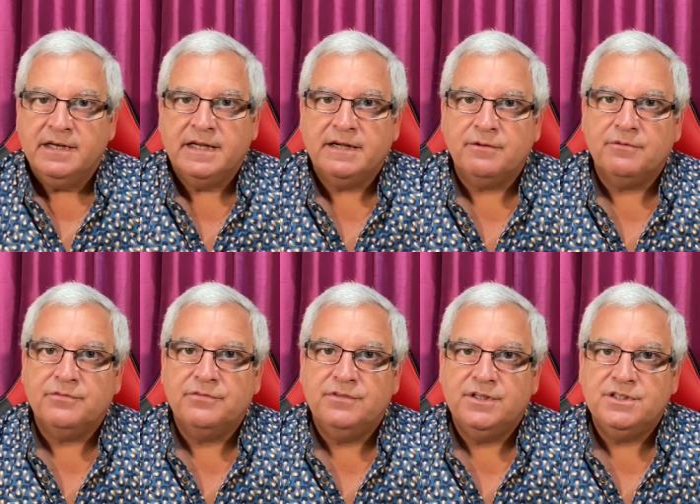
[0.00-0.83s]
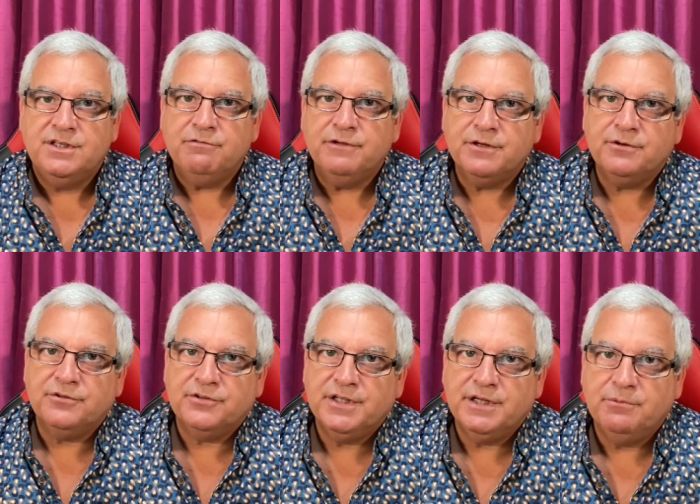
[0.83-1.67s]
Now, the difficult
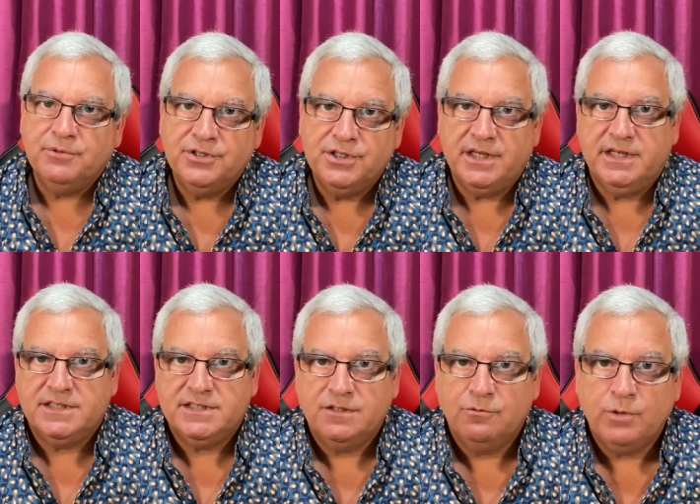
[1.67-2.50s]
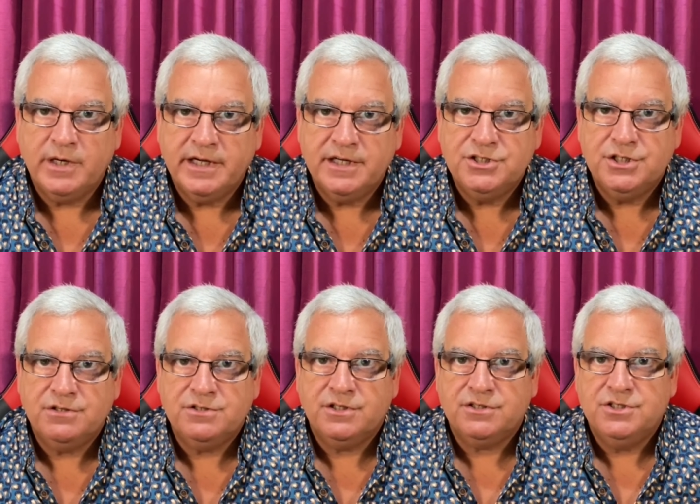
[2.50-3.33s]
thing with this, and why I
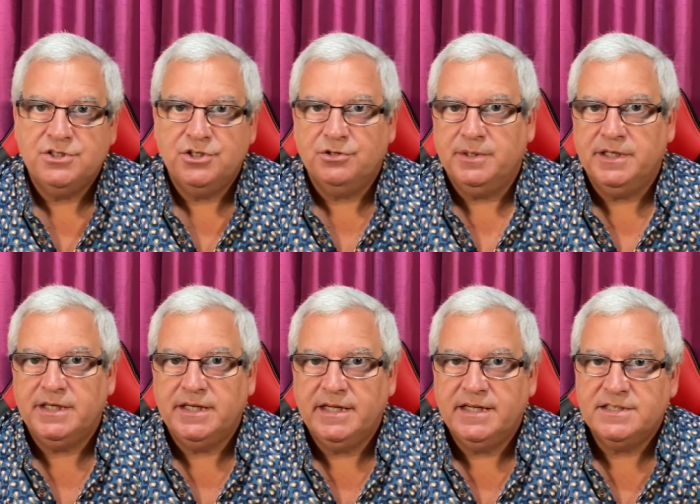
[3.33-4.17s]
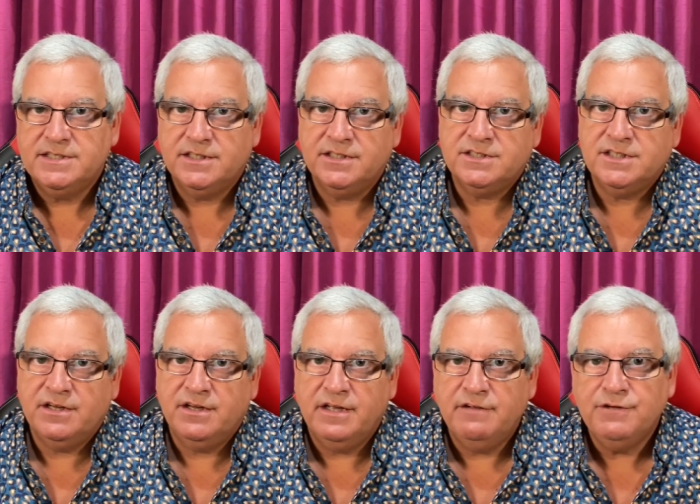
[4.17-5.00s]
chose not to do it, is
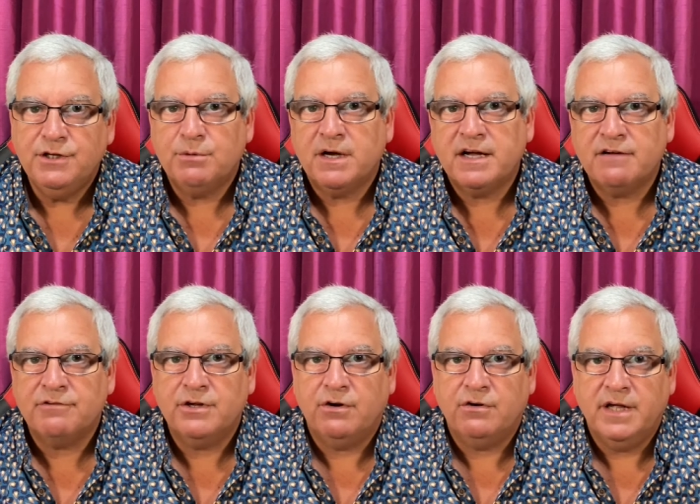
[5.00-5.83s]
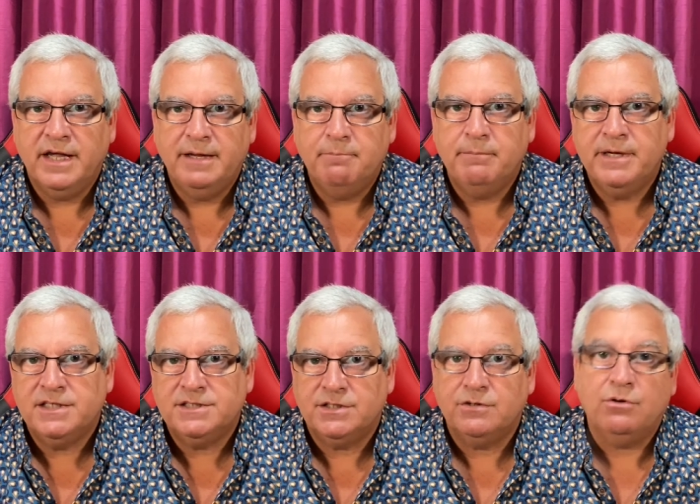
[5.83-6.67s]
that if you have got a
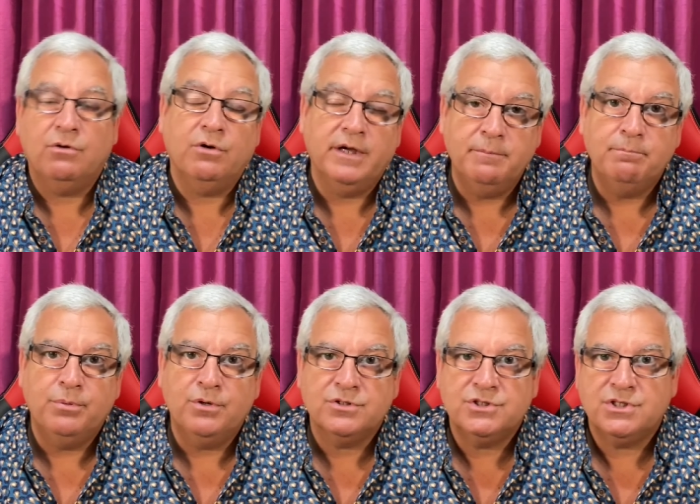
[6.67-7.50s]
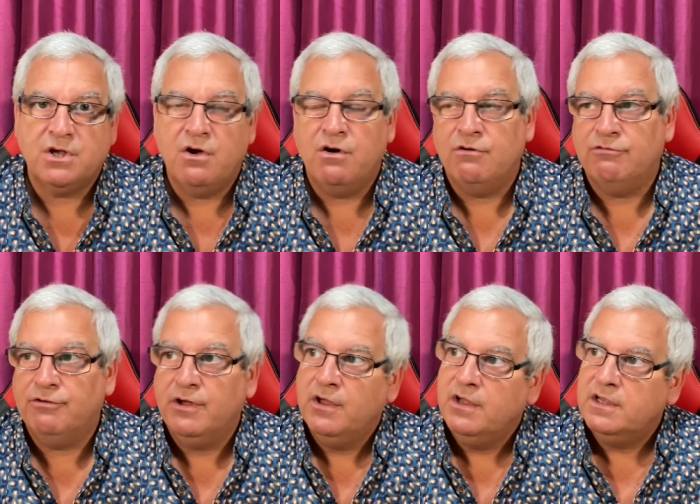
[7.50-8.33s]
mixer or inputs of,
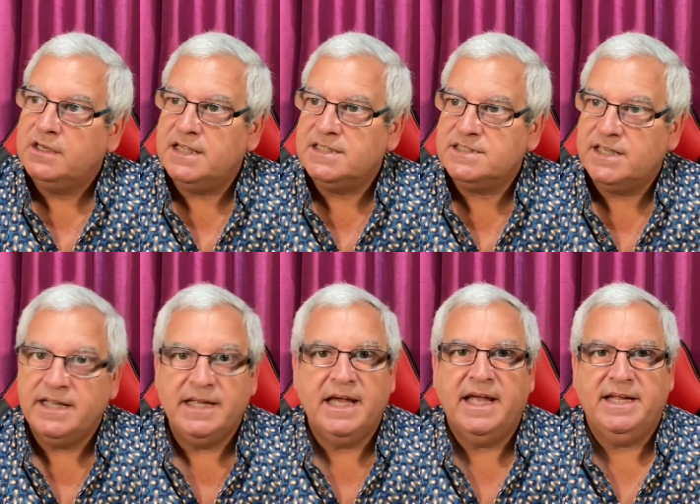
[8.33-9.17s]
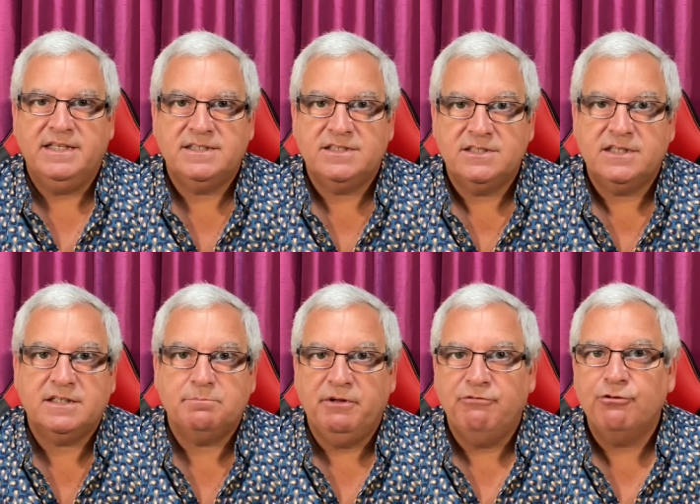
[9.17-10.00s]
let's say, 8, so
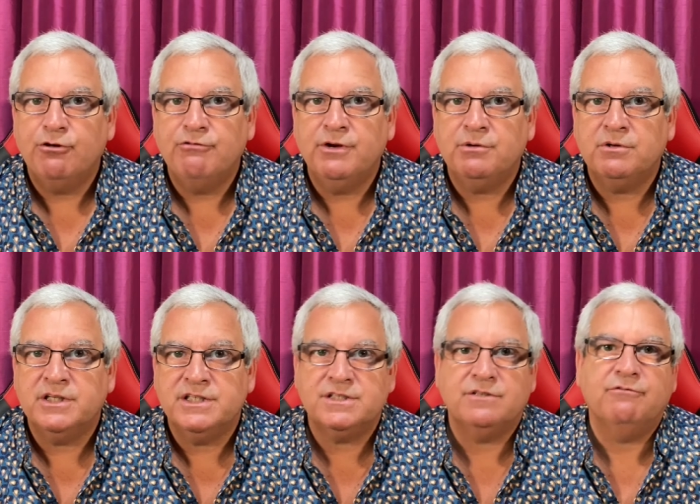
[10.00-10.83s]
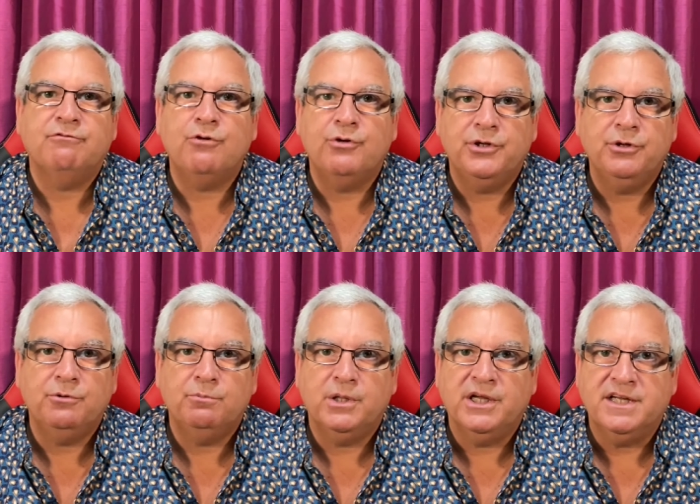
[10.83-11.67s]
that'd be 4 vocalists and 4
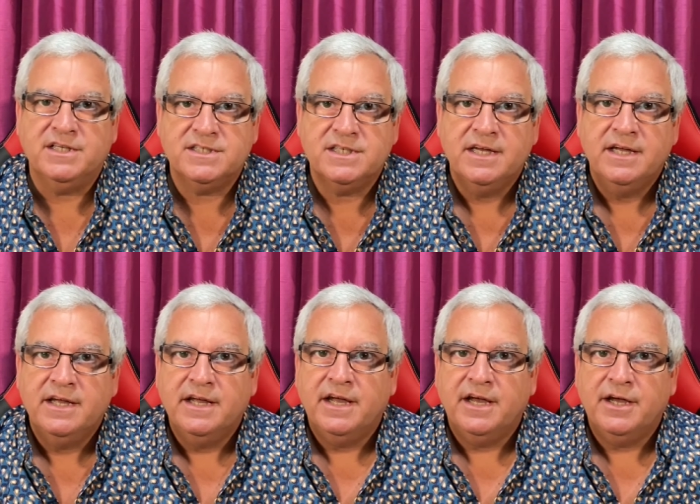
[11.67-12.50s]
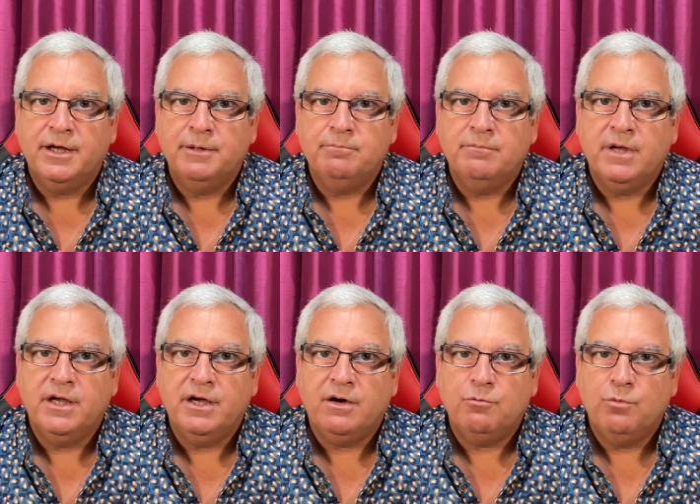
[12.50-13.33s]
uke players,
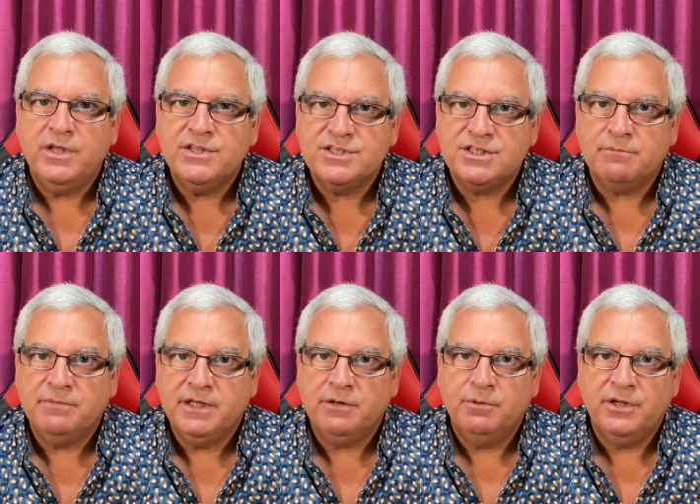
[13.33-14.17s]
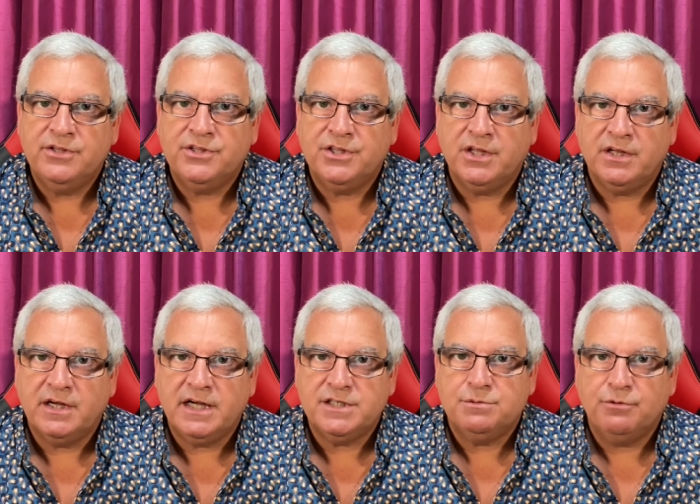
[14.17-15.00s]
with something with
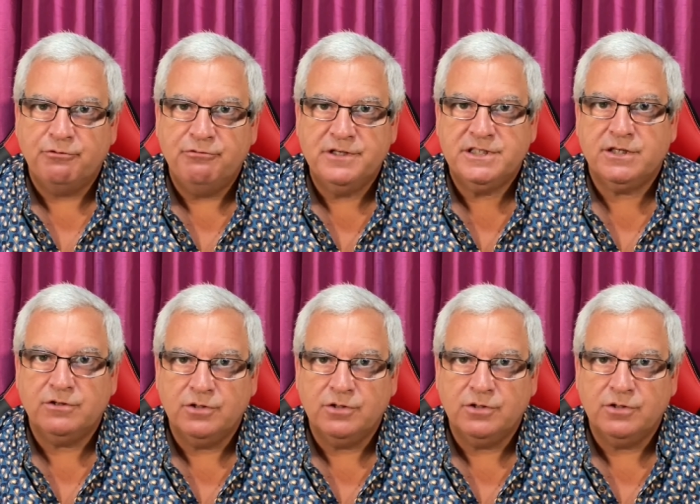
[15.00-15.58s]
actual physical